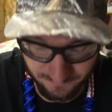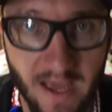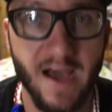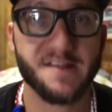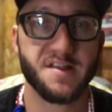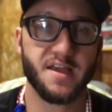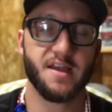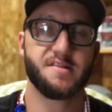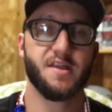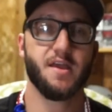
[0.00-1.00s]
Guys, like
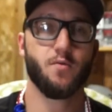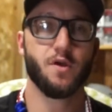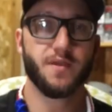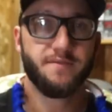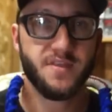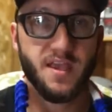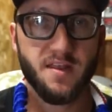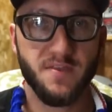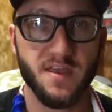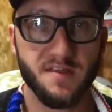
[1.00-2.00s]
I said, we only have 10
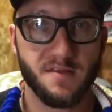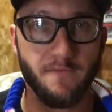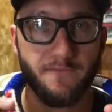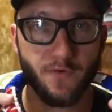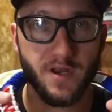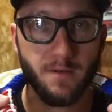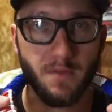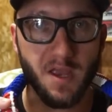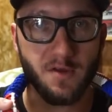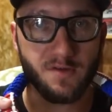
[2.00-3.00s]
of these Freedom
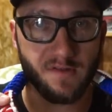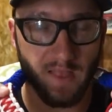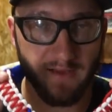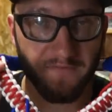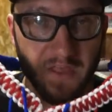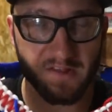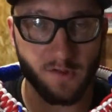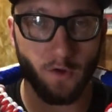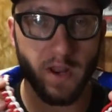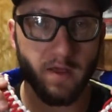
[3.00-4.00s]
Lanyards left. They
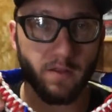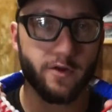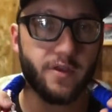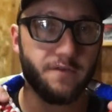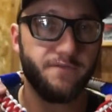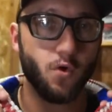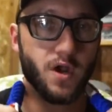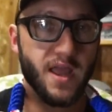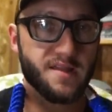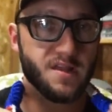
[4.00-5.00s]
sold out literally in 4
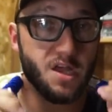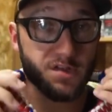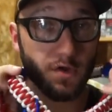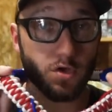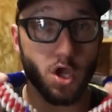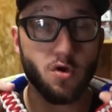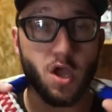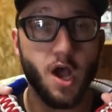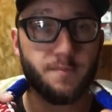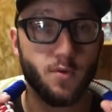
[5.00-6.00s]
days, so go
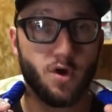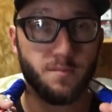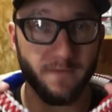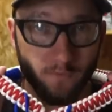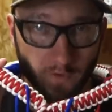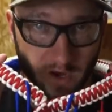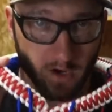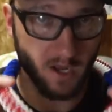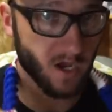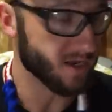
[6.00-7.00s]
copy one before they are gone